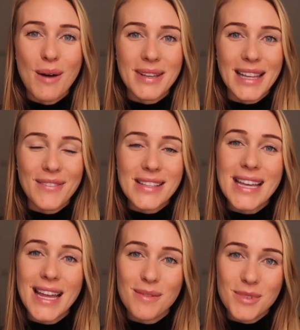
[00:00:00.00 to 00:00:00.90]
I'll be leaving
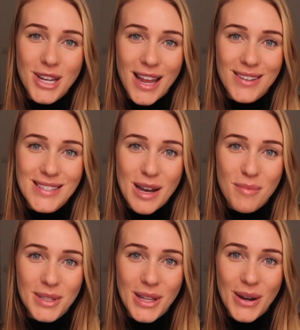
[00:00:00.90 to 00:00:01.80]
Tatum's channel
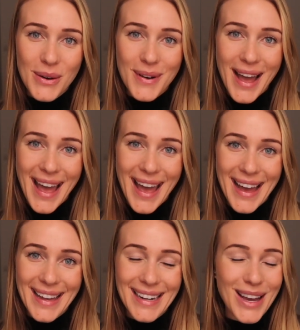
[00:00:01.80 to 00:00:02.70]
down below,
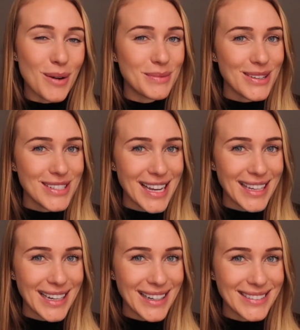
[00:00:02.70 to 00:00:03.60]
and I hope that you
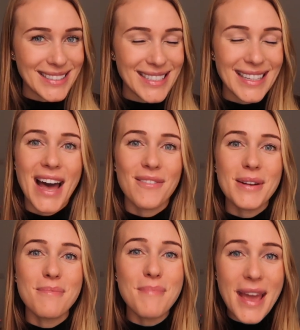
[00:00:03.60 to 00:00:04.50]
check it out. Have
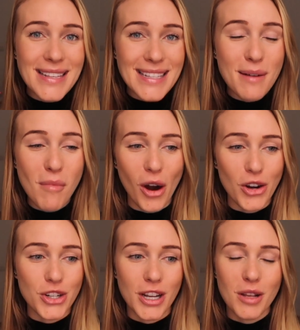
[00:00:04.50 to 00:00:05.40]
an amazing
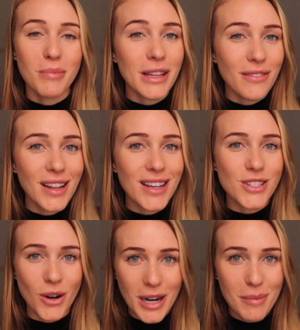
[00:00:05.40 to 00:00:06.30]
March. Can you believe it?
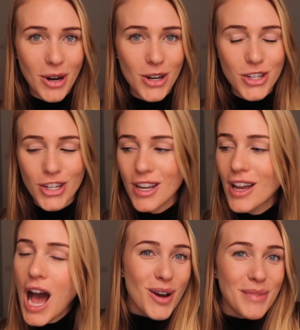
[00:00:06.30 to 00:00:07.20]
It's already March.
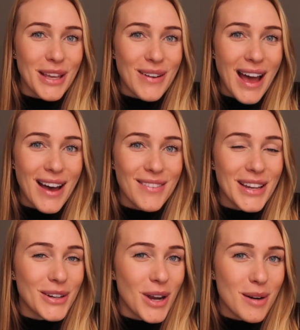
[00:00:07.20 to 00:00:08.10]
I hope that you have
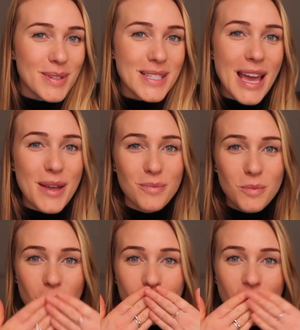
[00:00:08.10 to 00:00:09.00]
an incredible
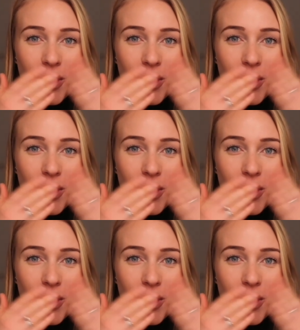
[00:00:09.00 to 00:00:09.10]
day.